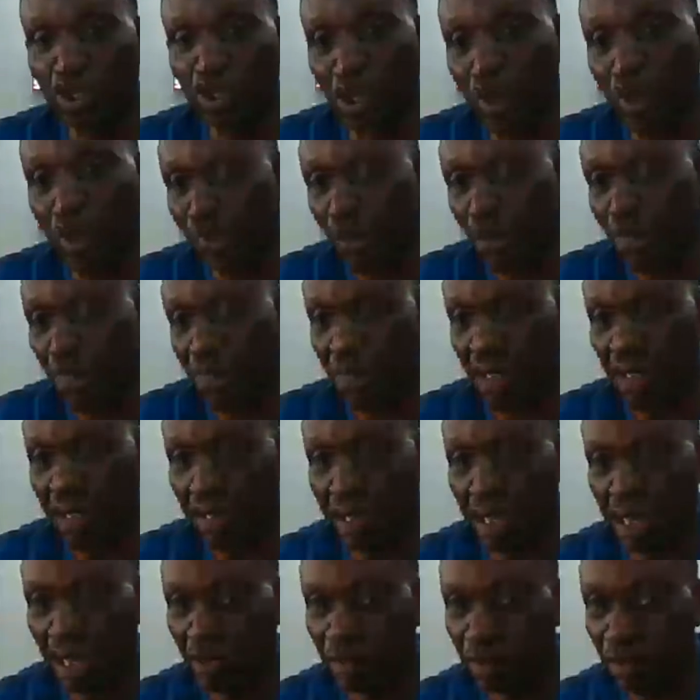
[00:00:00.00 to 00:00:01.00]
did not prove
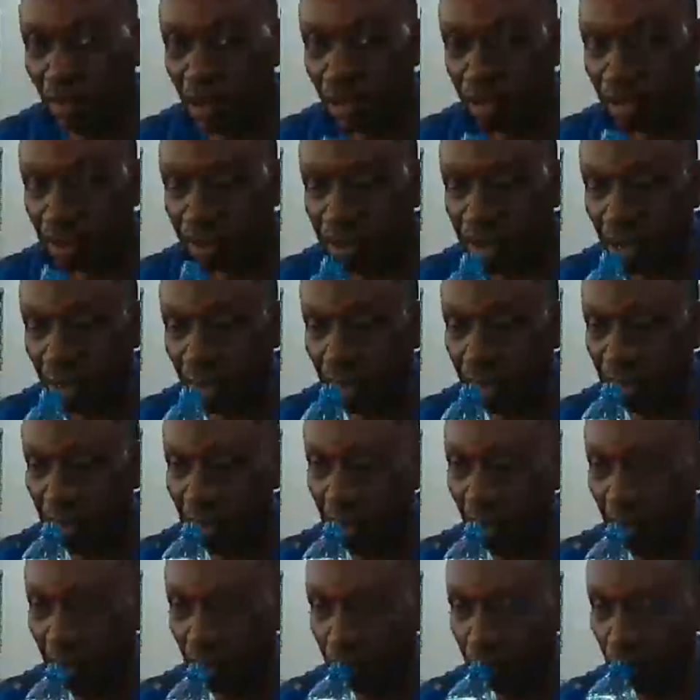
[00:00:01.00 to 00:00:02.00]
his case beyond reasonable
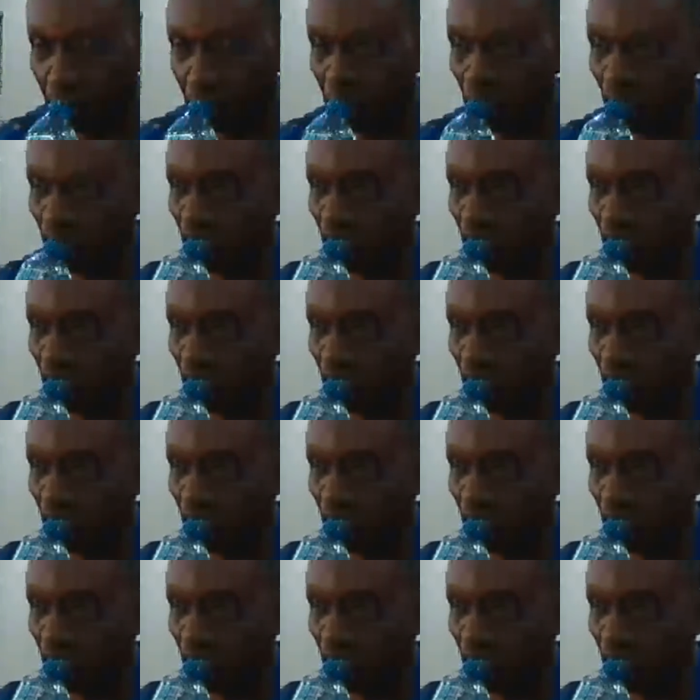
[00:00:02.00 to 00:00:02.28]
doubt.